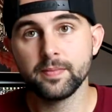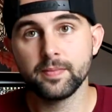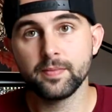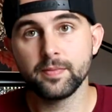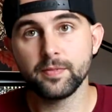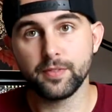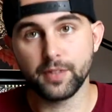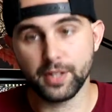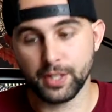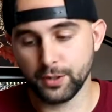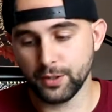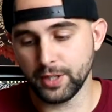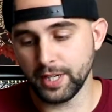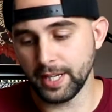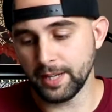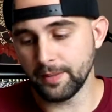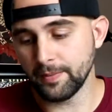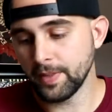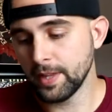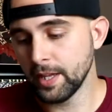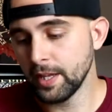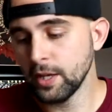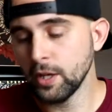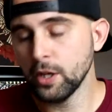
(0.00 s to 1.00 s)

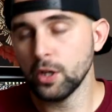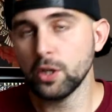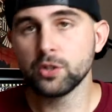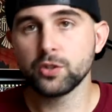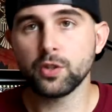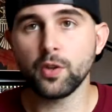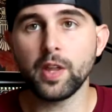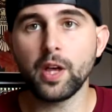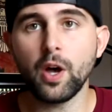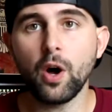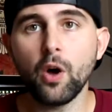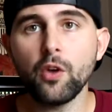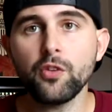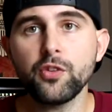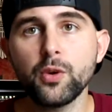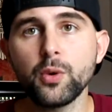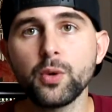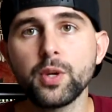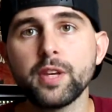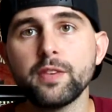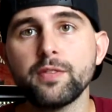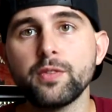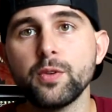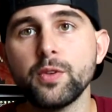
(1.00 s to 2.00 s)
figurine. So they
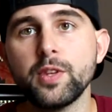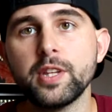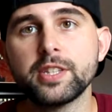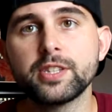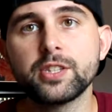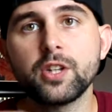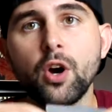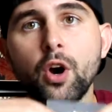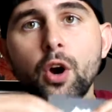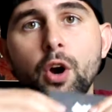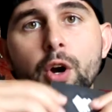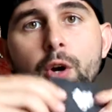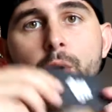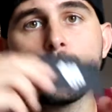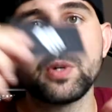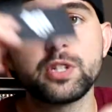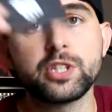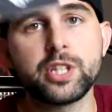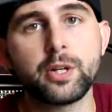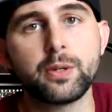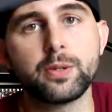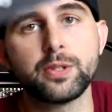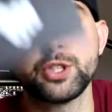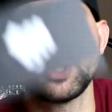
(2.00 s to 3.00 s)
also give you this card,
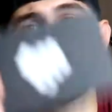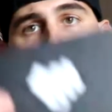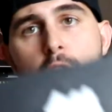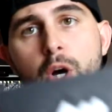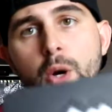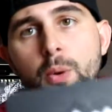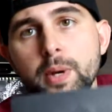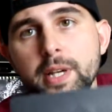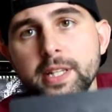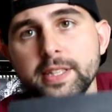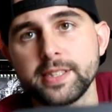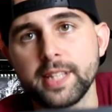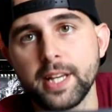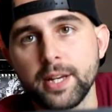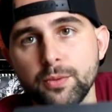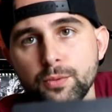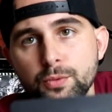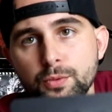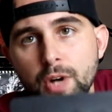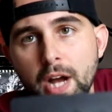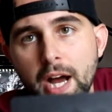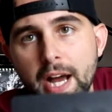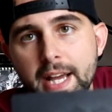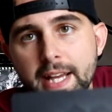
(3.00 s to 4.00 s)
which I will show is a
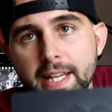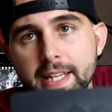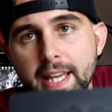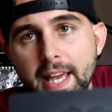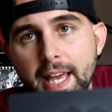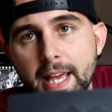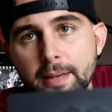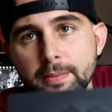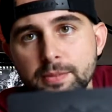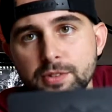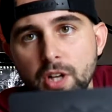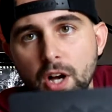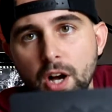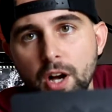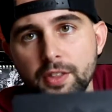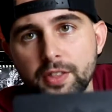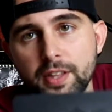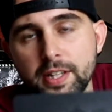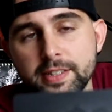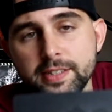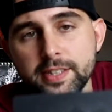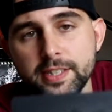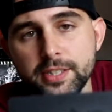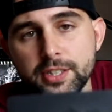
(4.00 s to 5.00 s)
Riot Games
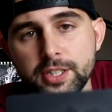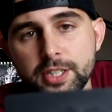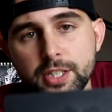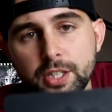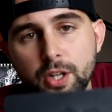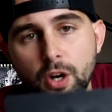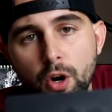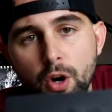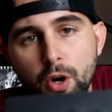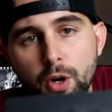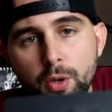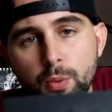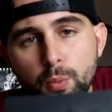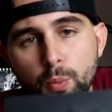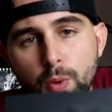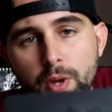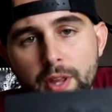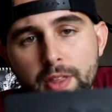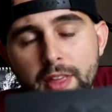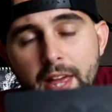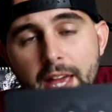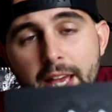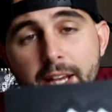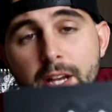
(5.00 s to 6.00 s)
authenticity card
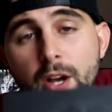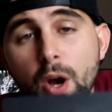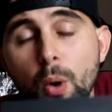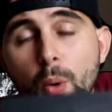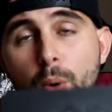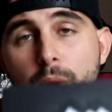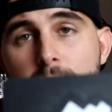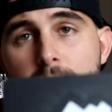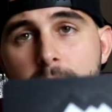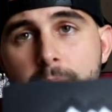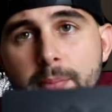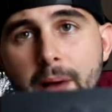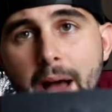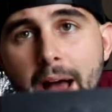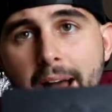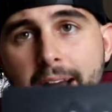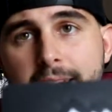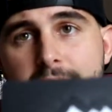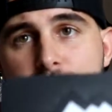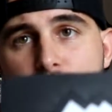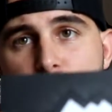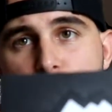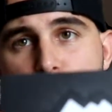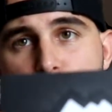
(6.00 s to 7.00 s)
with a code in the
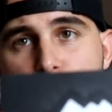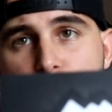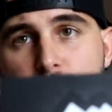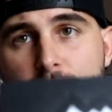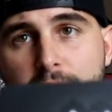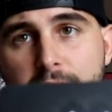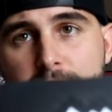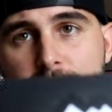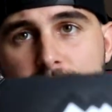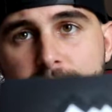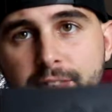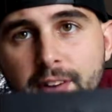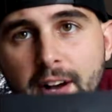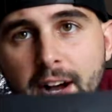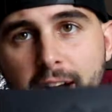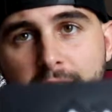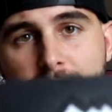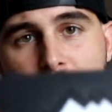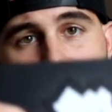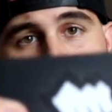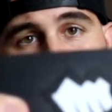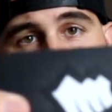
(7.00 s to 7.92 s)
back to verify